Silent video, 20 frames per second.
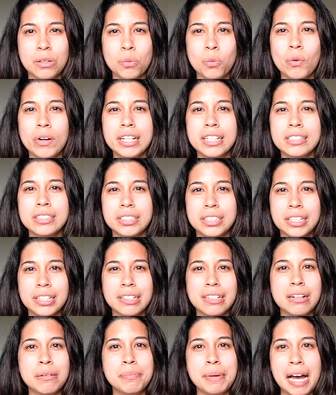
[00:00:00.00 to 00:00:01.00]
What does
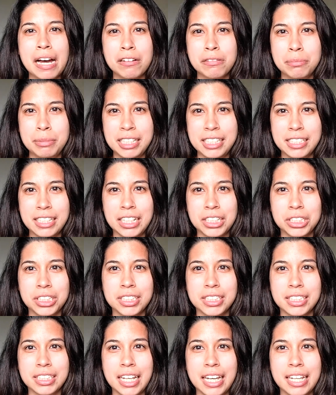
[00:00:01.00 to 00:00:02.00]
your About Me
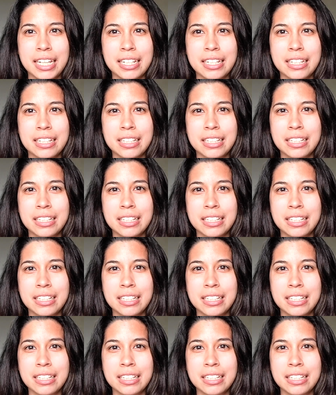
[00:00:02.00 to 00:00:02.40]
section say?